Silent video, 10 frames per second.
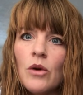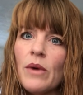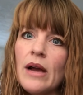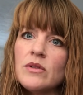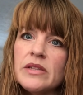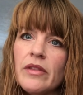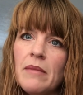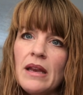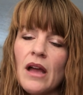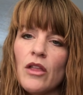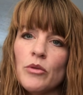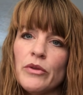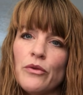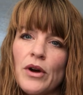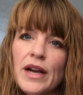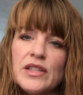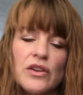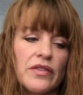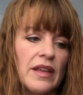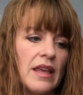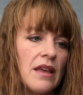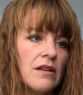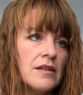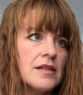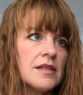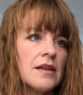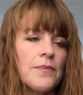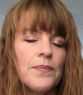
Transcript: rounds of the main color before I start the heels